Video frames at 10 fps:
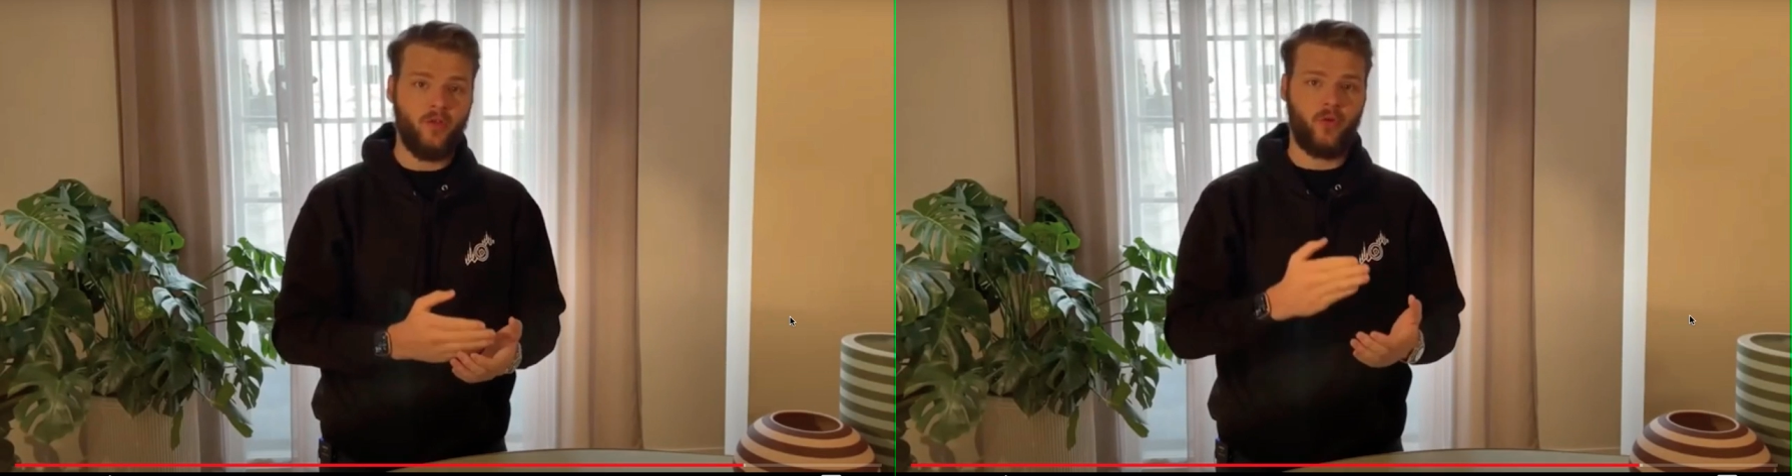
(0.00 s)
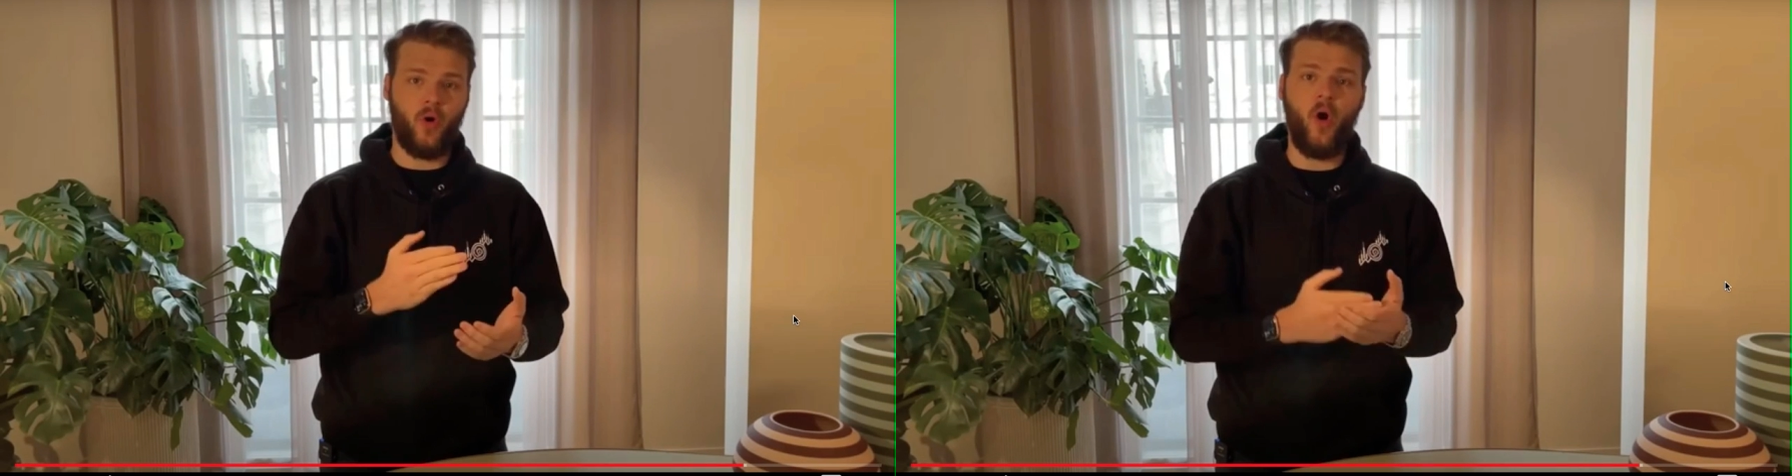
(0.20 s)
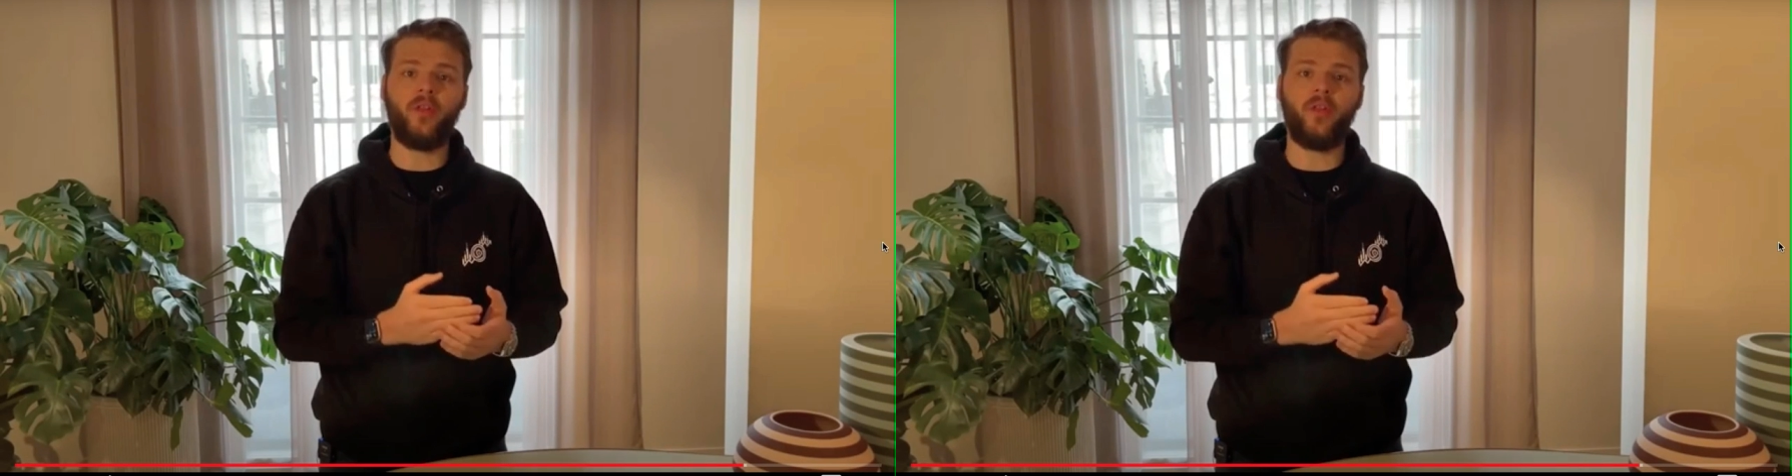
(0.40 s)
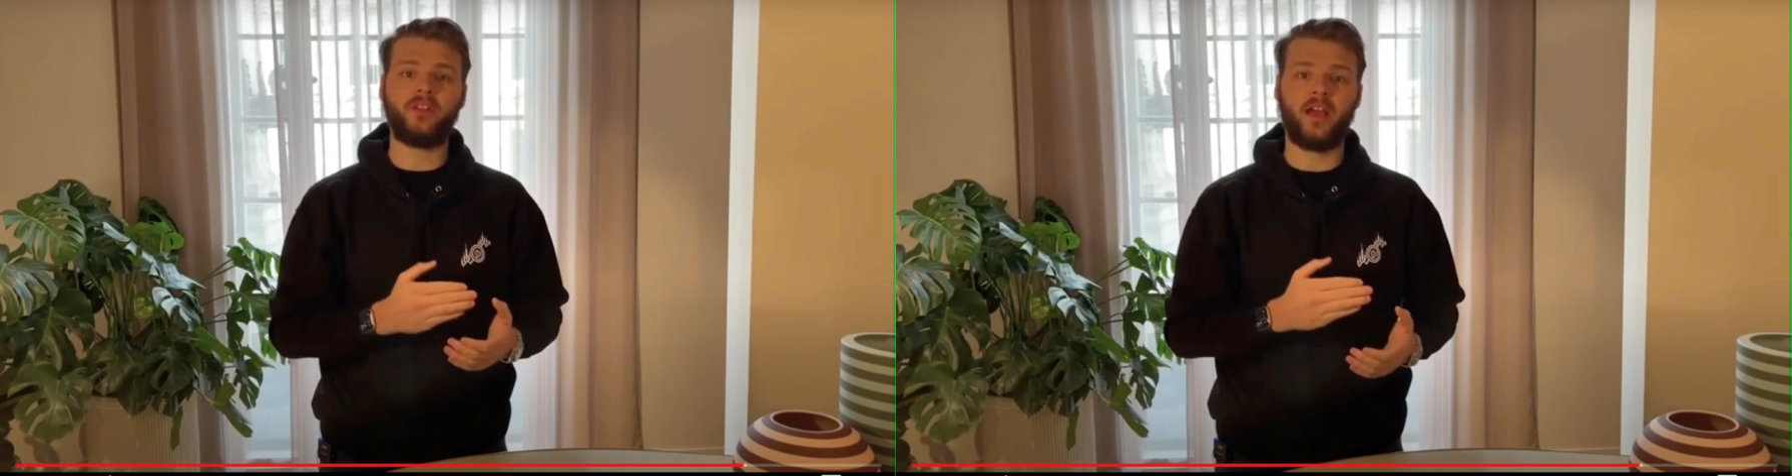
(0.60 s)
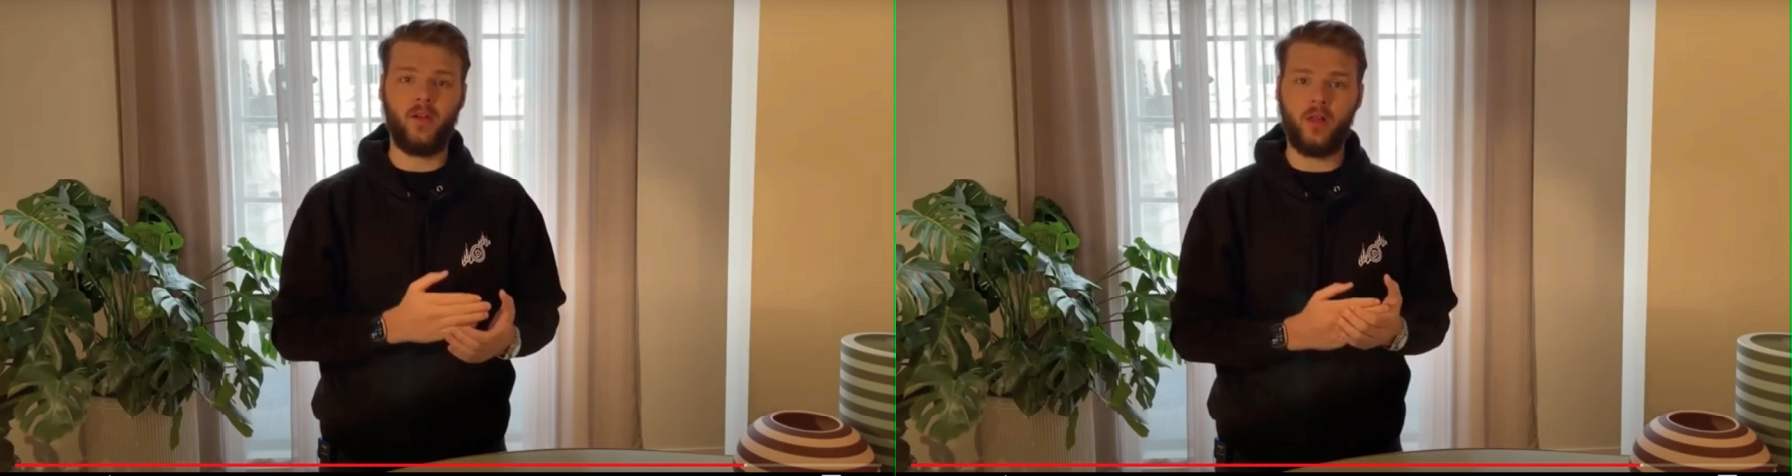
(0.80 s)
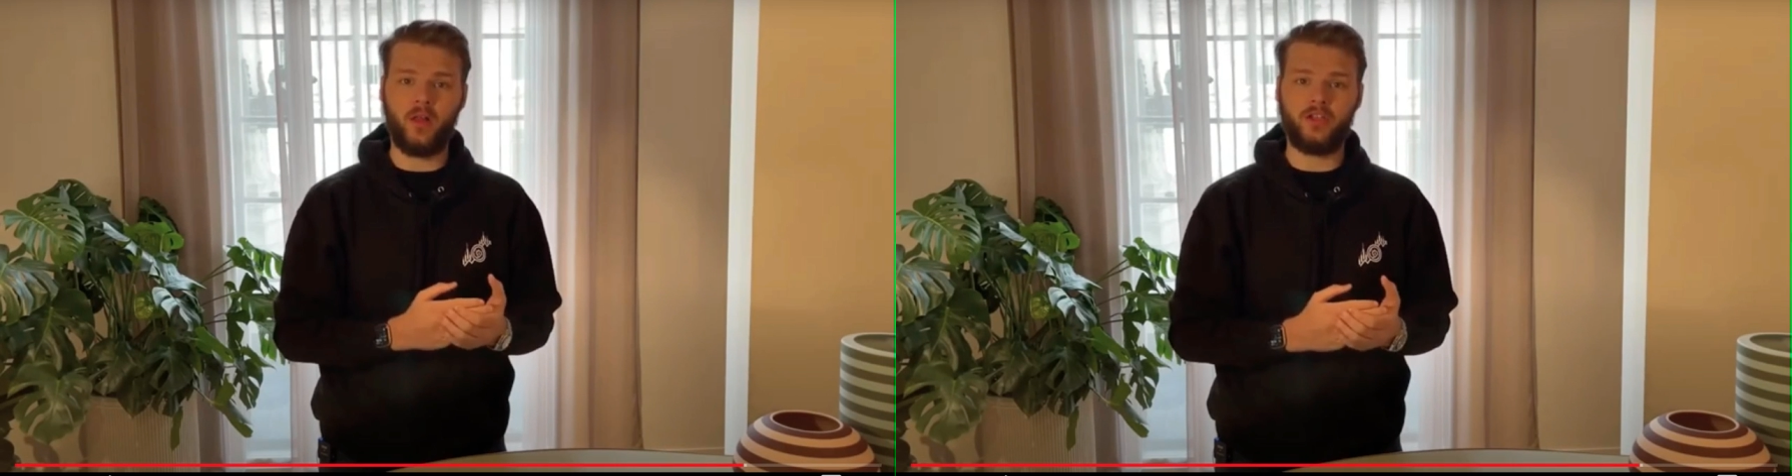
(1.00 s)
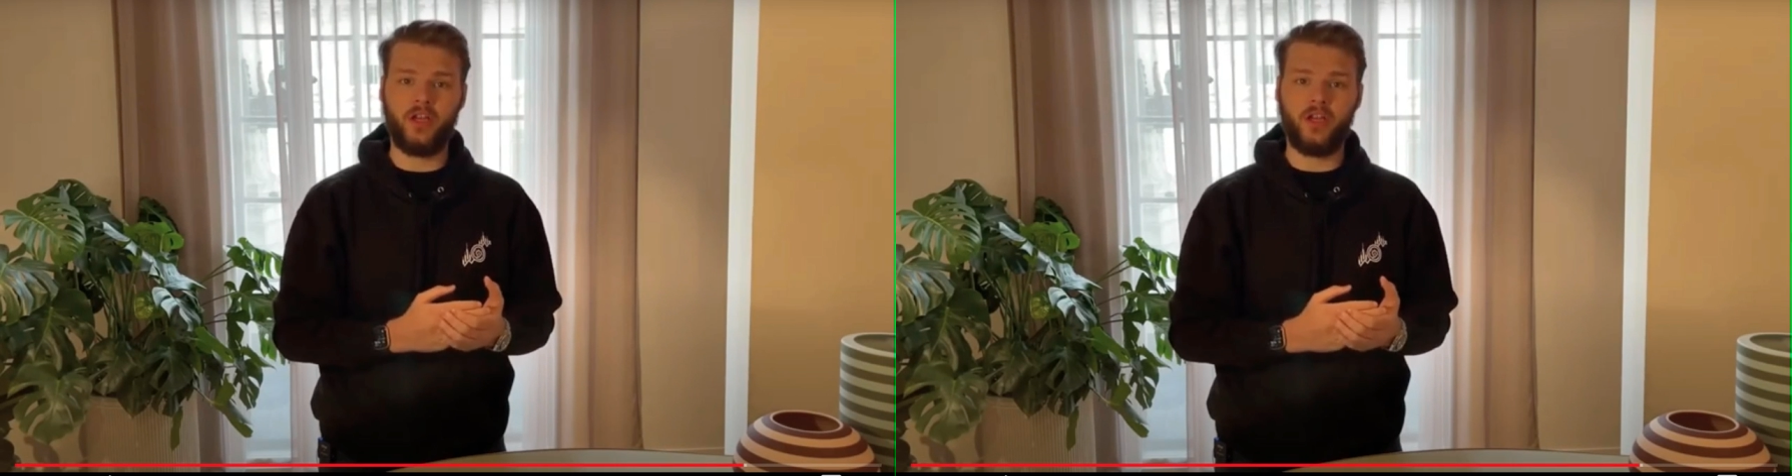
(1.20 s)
Okay. And so